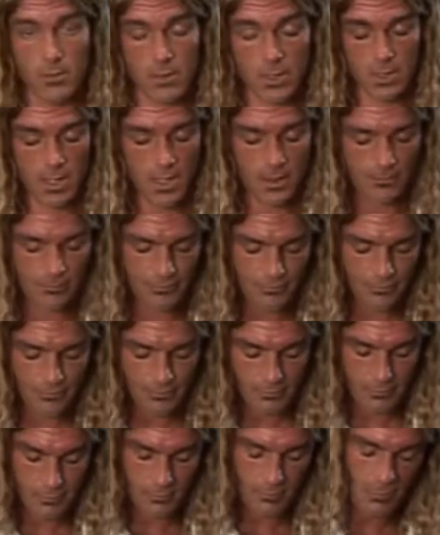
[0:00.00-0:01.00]
See?
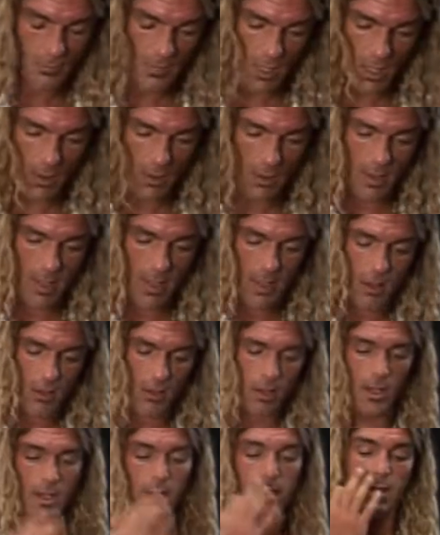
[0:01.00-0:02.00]
Okay,
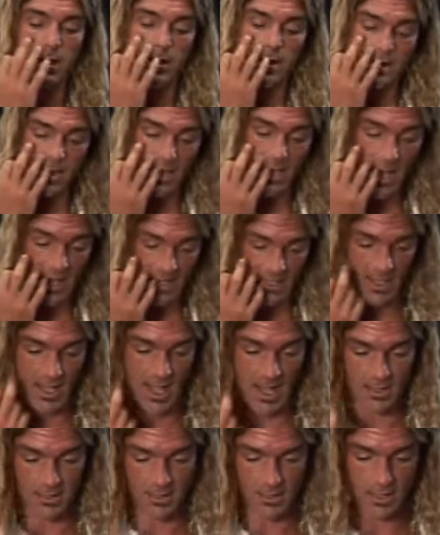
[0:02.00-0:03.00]
good. This next
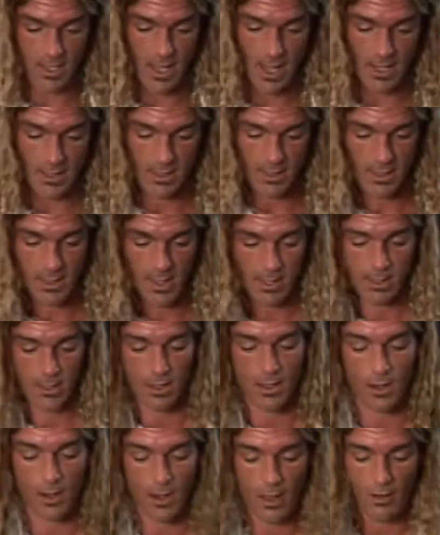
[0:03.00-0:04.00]
exercise, and that's
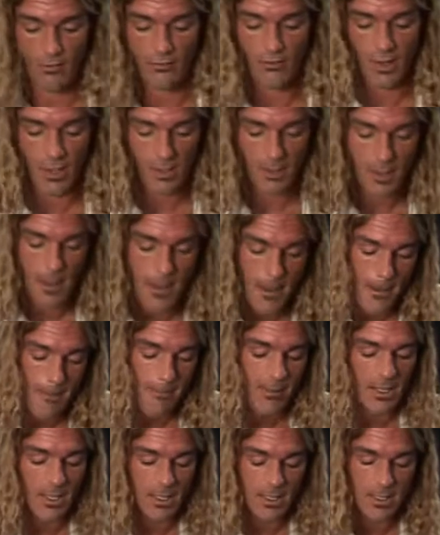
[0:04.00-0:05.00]
a lot of fun,
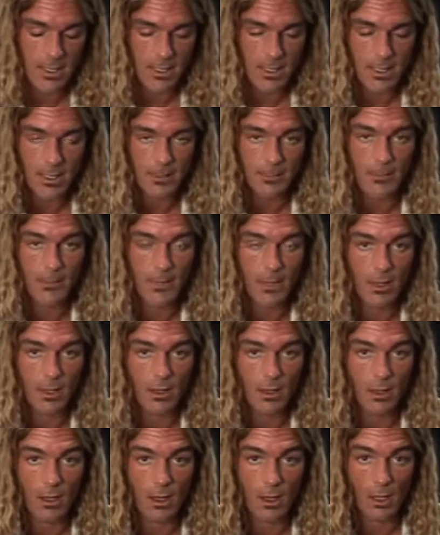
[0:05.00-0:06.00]
is
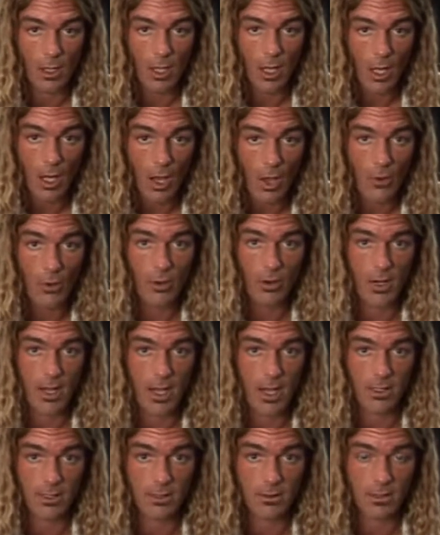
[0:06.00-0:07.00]
a longer
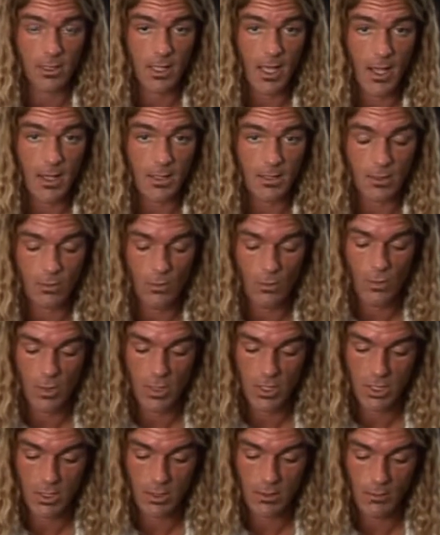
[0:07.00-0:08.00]
exercise,
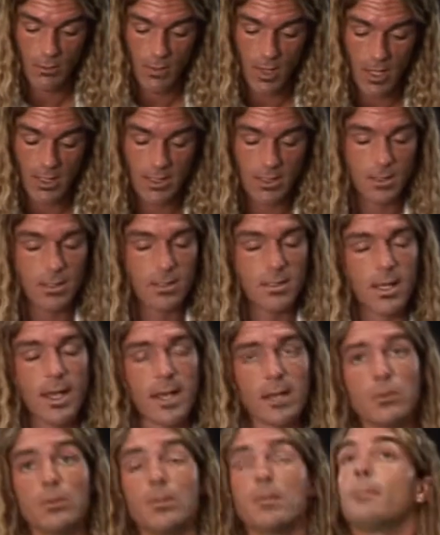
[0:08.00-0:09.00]
which makes it
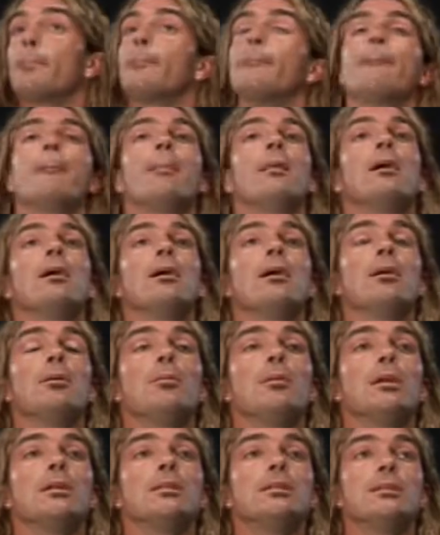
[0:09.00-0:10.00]
sound,
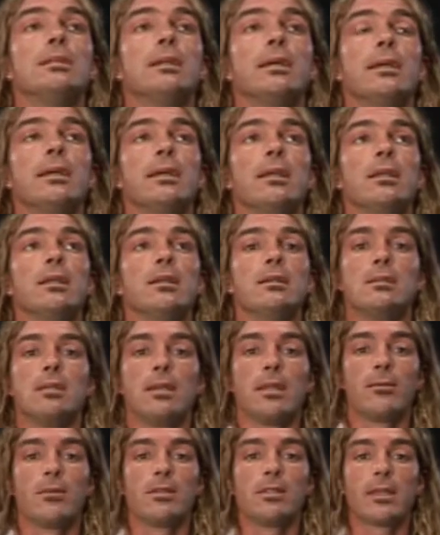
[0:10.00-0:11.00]
let's say, in a
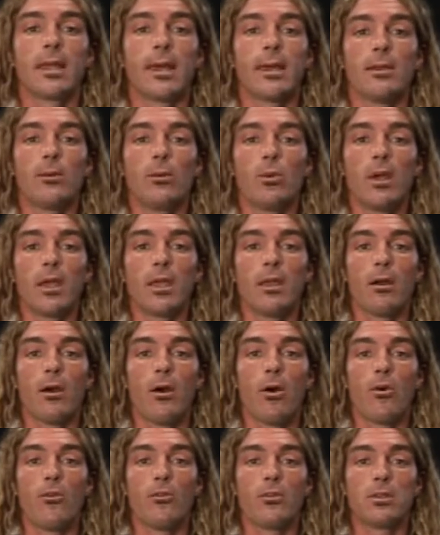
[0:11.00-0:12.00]
sequence kind of way
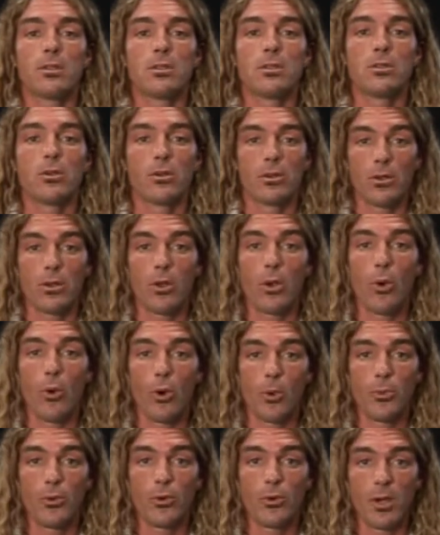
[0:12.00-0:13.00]
over a certain
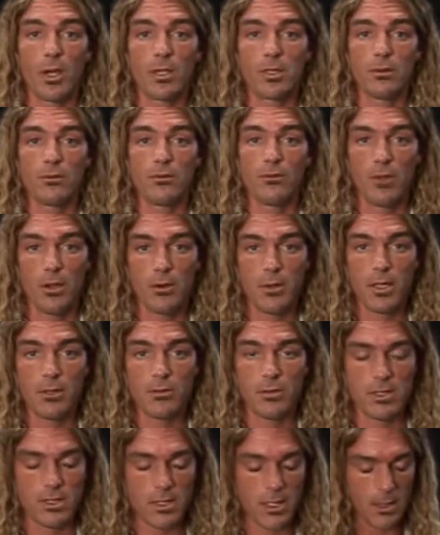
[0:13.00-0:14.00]
chord progression. Very
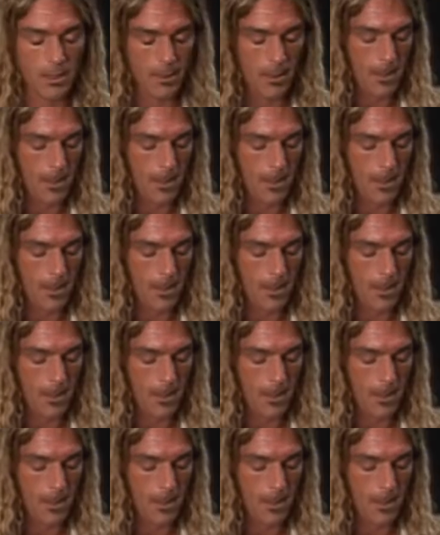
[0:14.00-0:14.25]
interesting.